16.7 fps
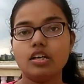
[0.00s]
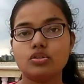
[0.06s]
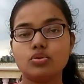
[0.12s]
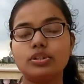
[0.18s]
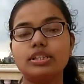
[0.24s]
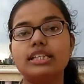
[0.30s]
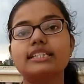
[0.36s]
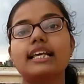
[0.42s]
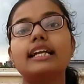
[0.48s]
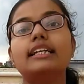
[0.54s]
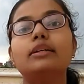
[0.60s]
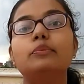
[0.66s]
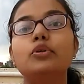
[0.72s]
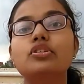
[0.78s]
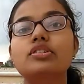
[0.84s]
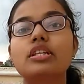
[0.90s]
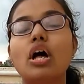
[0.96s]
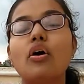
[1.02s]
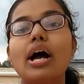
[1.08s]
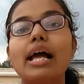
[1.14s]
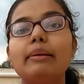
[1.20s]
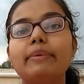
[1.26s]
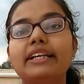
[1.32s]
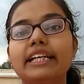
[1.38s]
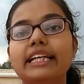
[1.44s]
So these are the books. Now
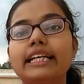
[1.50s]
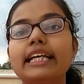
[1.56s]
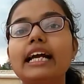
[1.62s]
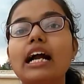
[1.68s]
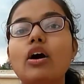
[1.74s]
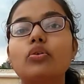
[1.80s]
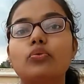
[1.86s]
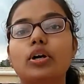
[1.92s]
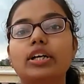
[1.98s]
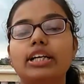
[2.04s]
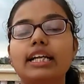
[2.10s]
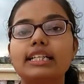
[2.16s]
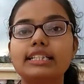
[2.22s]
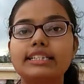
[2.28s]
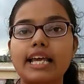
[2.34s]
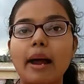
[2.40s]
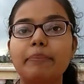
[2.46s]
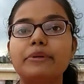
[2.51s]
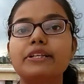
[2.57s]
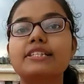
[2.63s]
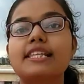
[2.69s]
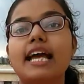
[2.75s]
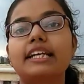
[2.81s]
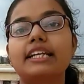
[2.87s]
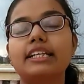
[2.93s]
I'll be reading out what are the
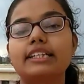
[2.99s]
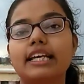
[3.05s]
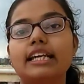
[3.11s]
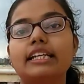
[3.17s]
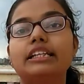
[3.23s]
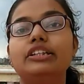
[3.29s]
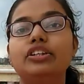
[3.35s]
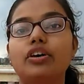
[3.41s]
chapters that are there in